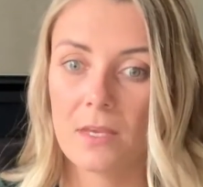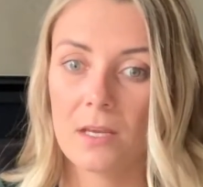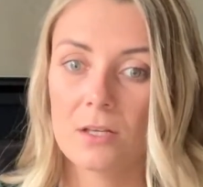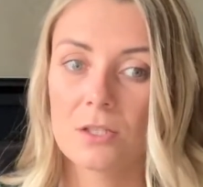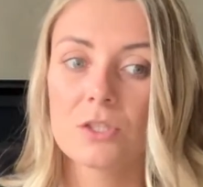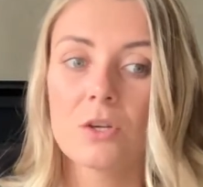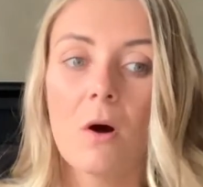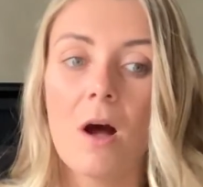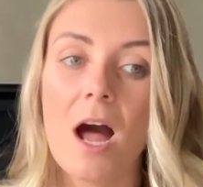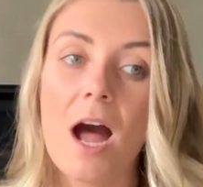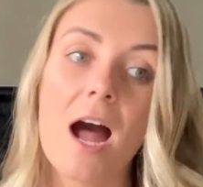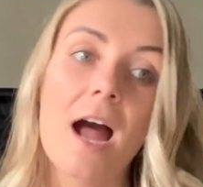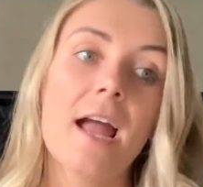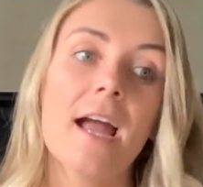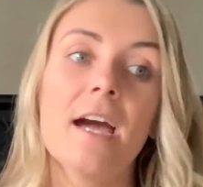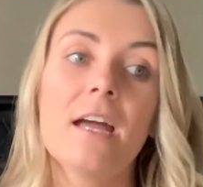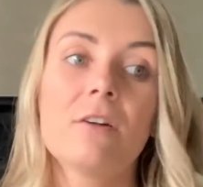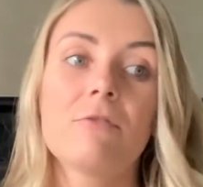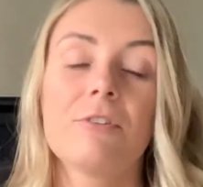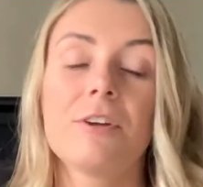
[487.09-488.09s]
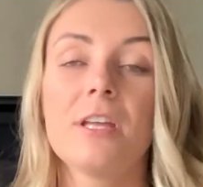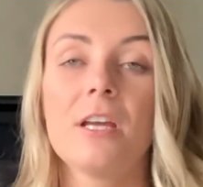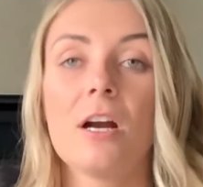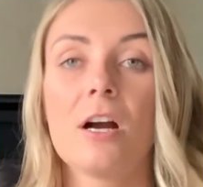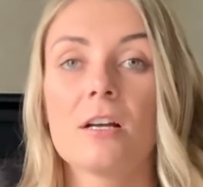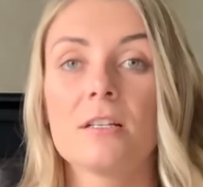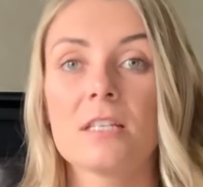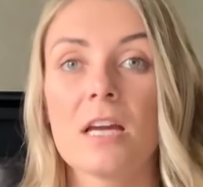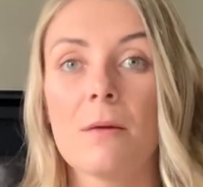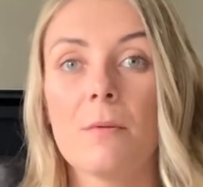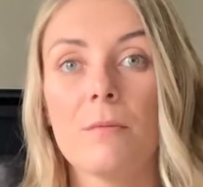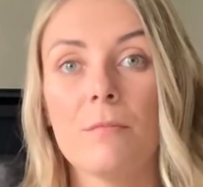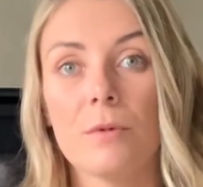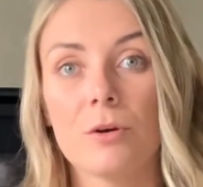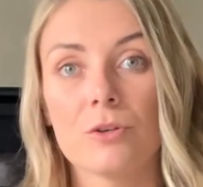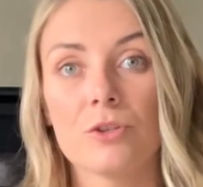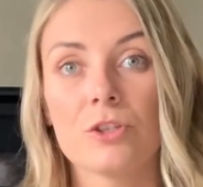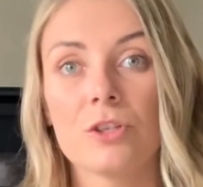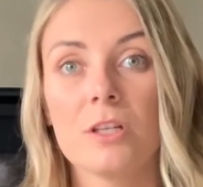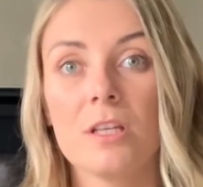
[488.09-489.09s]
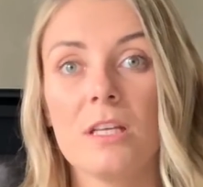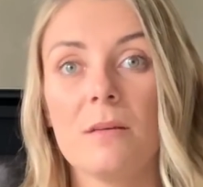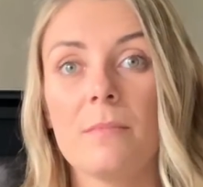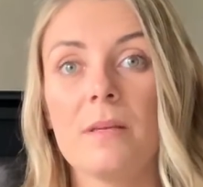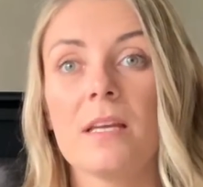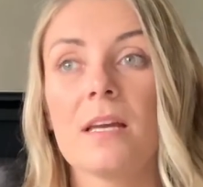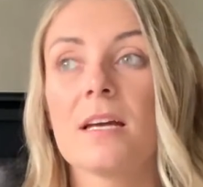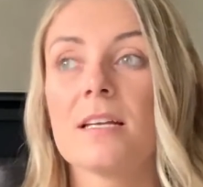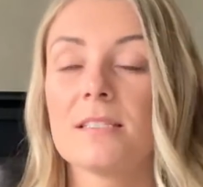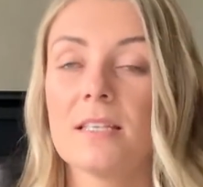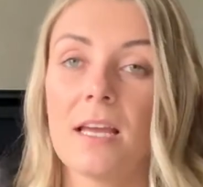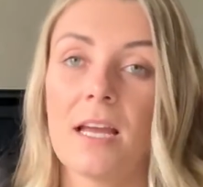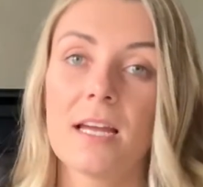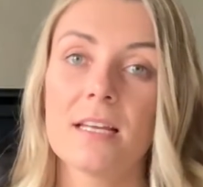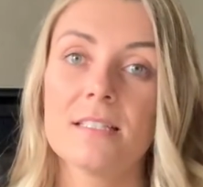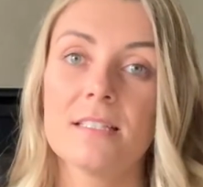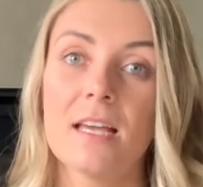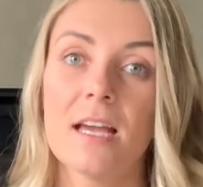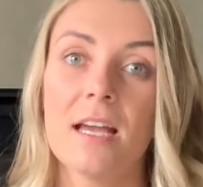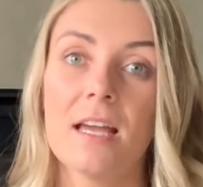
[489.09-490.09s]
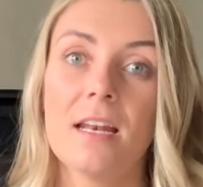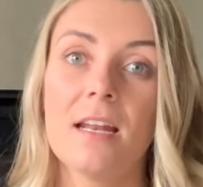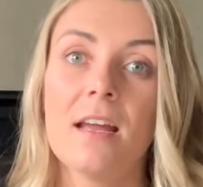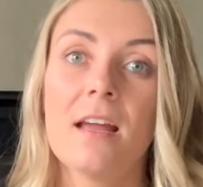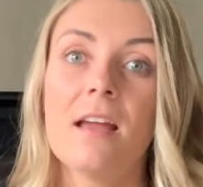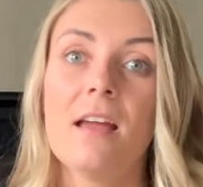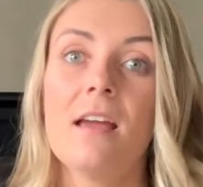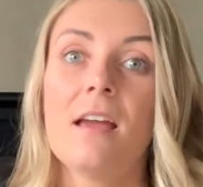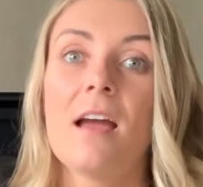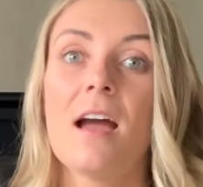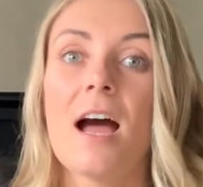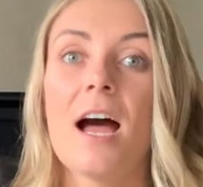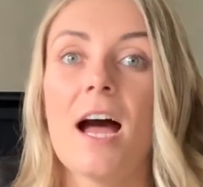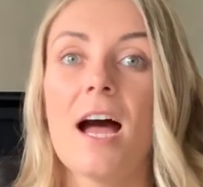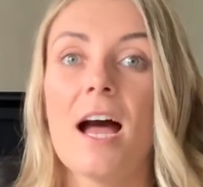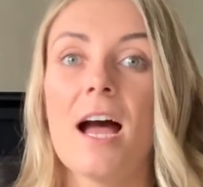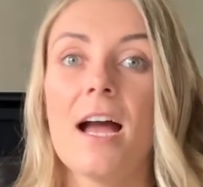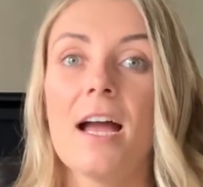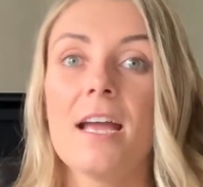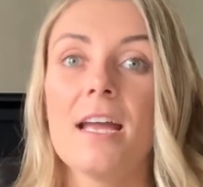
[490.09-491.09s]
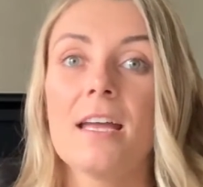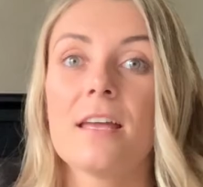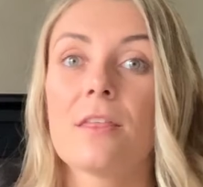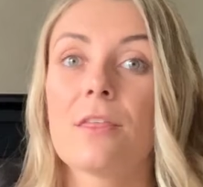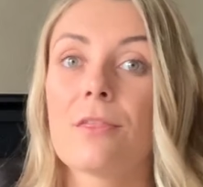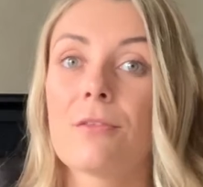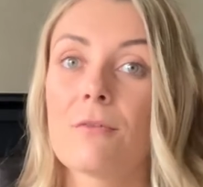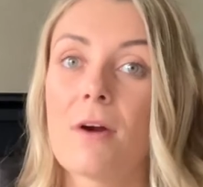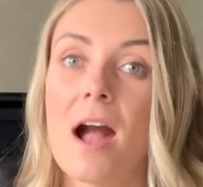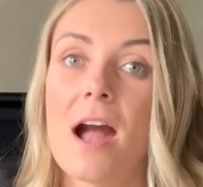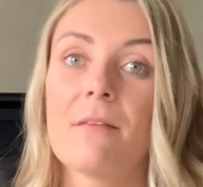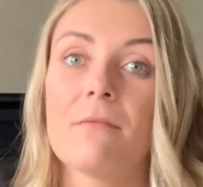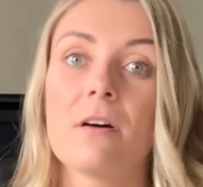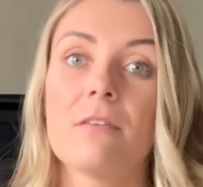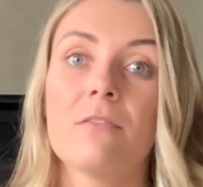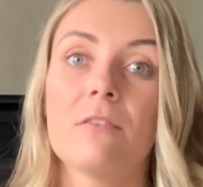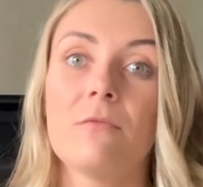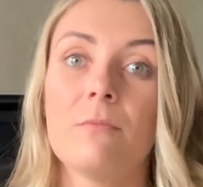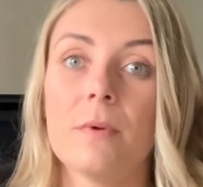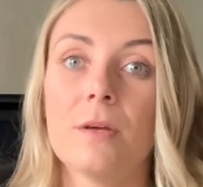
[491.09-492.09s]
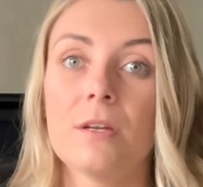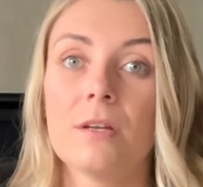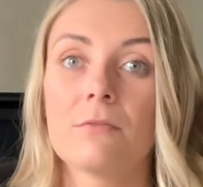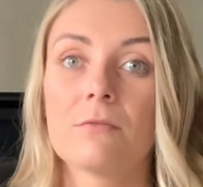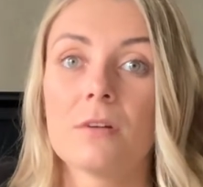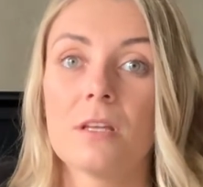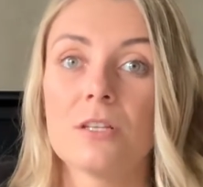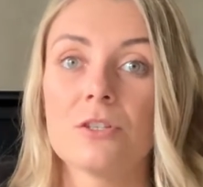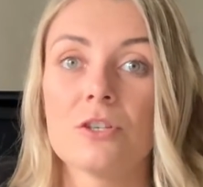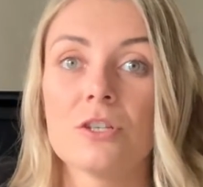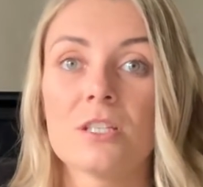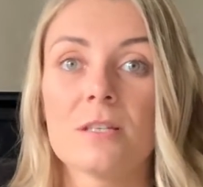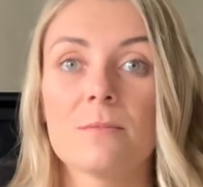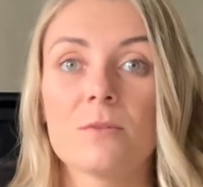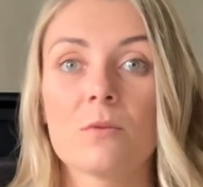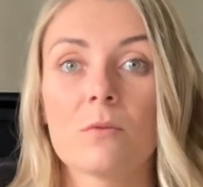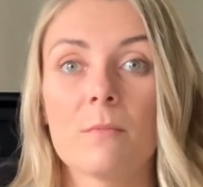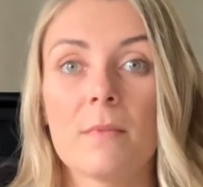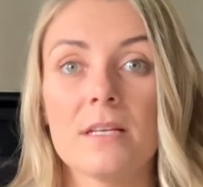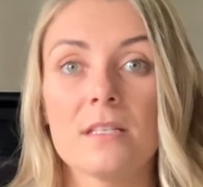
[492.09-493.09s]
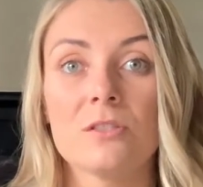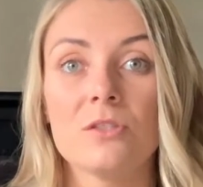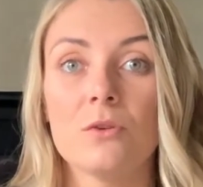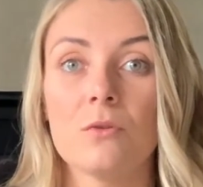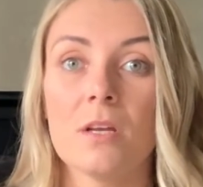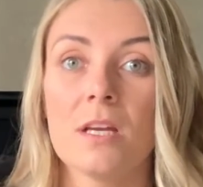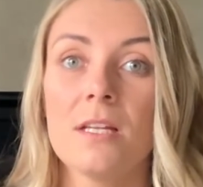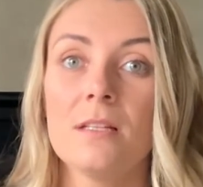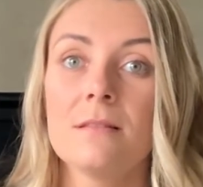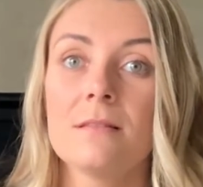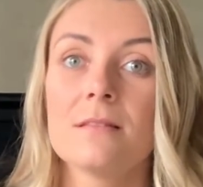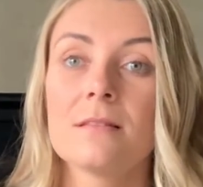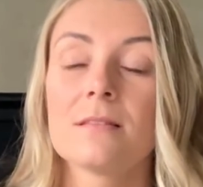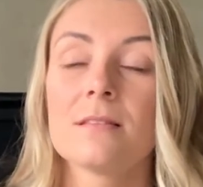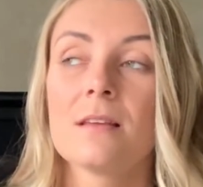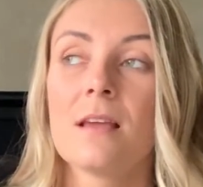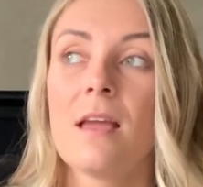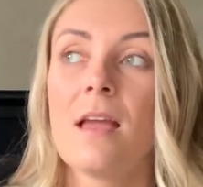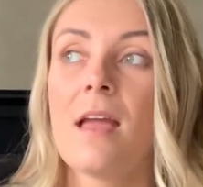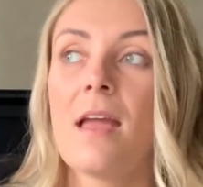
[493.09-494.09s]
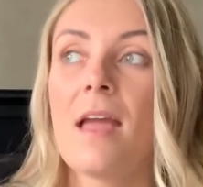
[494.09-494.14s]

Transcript: So I had a really hard time emotionally because, like I said, I thrive off of building relationships with my students,